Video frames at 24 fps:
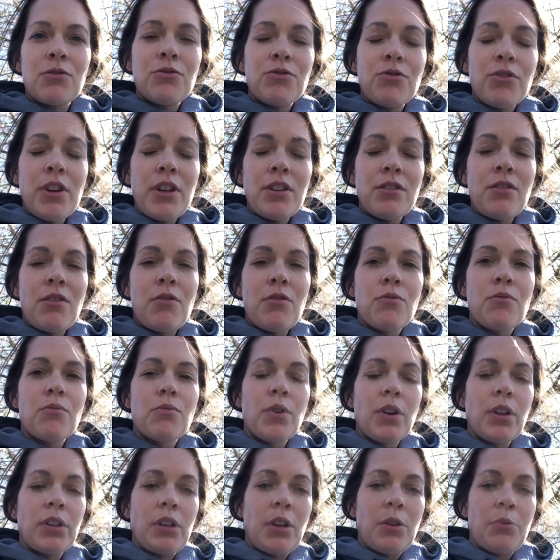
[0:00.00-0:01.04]
trees are
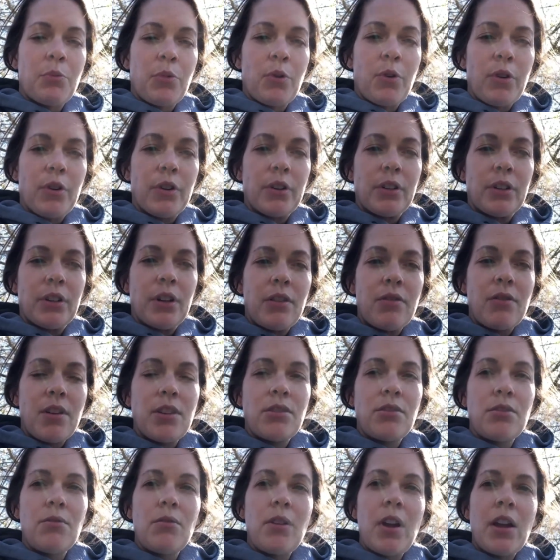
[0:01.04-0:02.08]
really important.
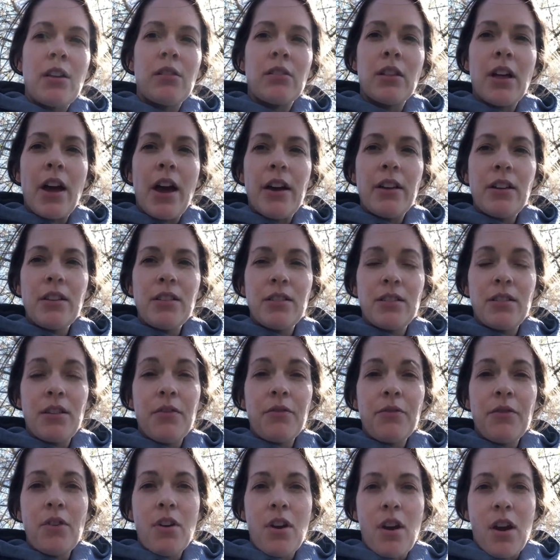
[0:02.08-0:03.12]
They do a lot of
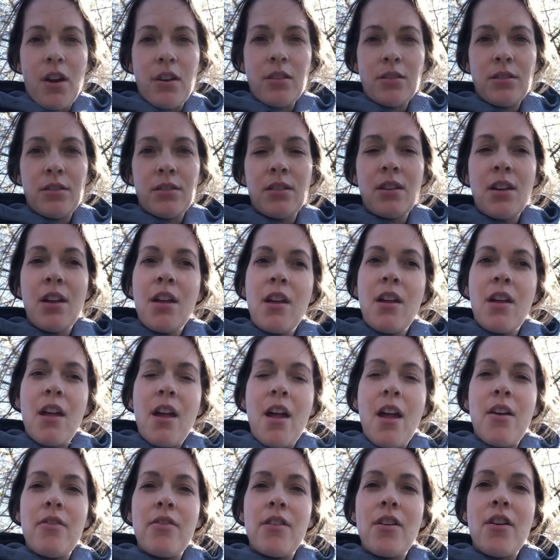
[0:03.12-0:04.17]
stuff for us,
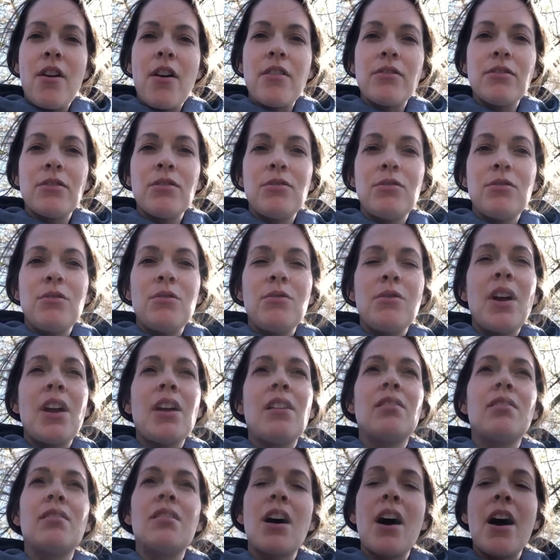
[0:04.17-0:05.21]
and they also do
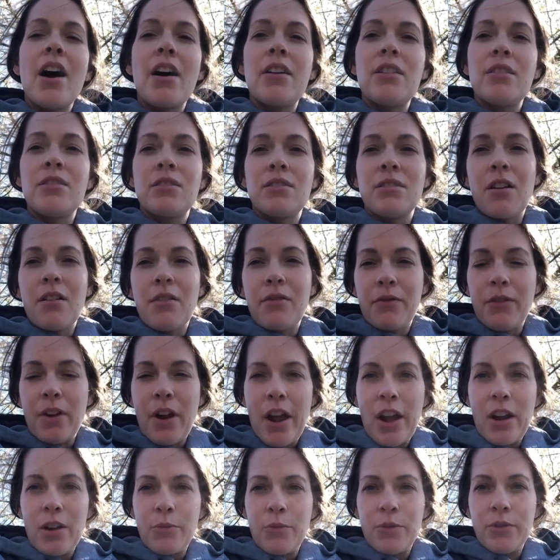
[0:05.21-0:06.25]
a lot of stuff for
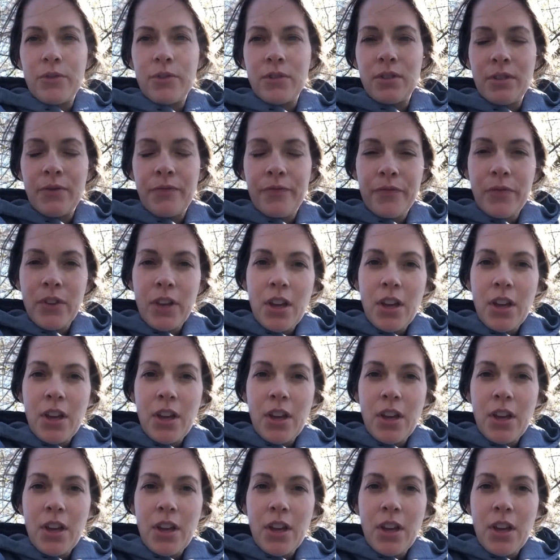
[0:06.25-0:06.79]
animals.